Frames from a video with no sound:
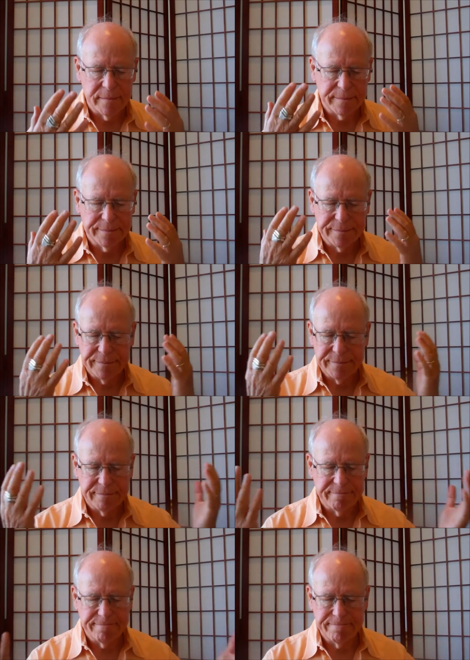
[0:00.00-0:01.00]

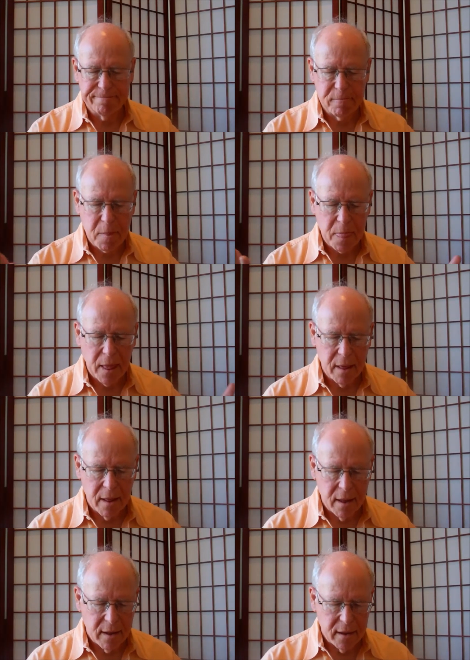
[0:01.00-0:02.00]

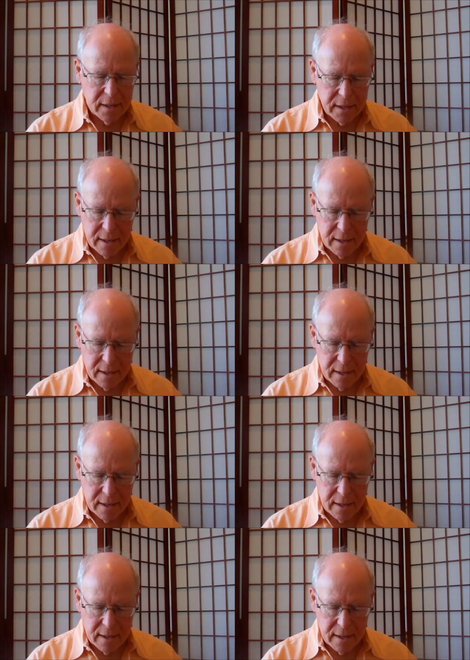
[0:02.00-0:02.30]
No one is speaking in this clip.